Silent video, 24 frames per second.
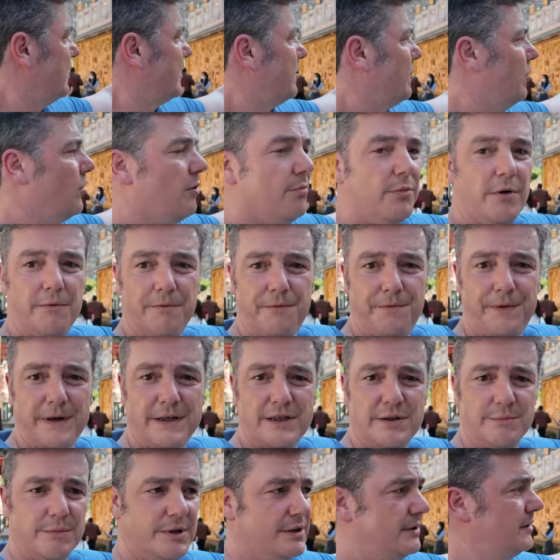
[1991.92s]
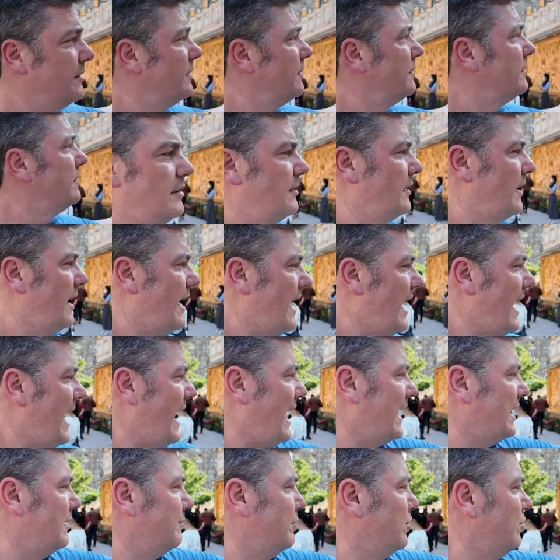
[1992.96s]
cormorant fishermen,
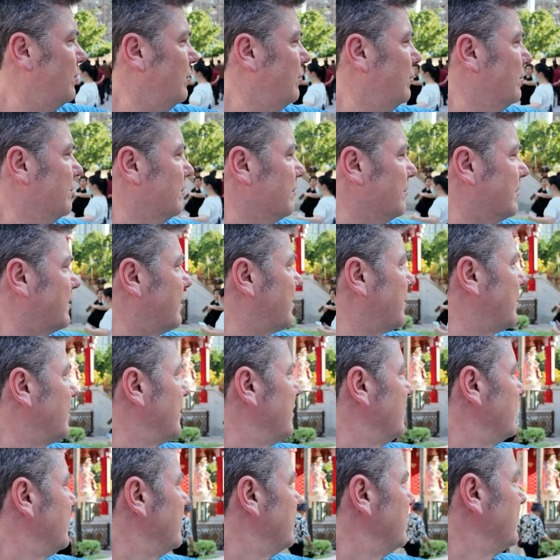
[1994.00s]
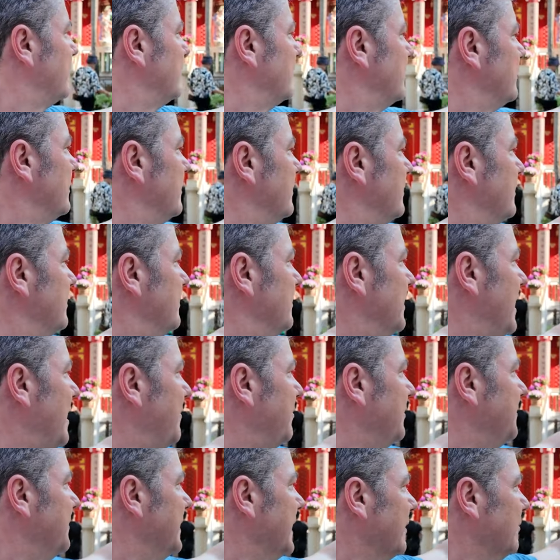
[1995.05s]
animals,
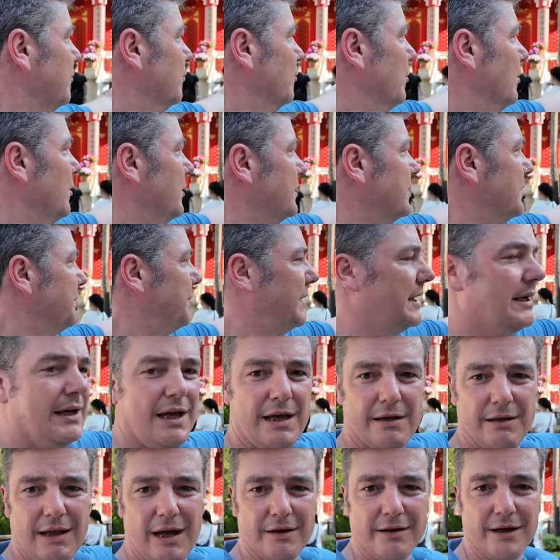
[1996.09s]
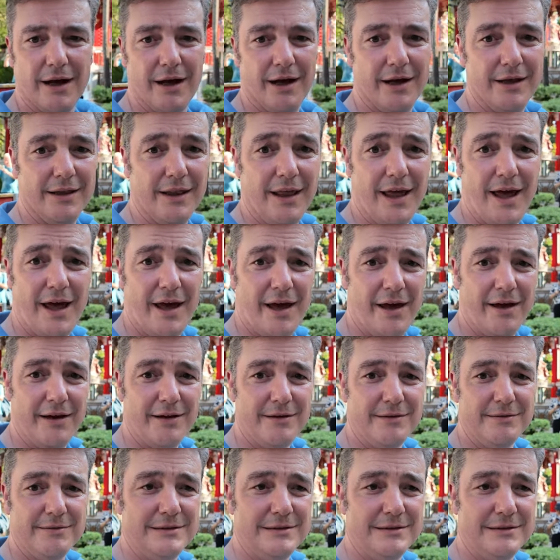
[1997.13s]
everything, worshipping here, that guy there.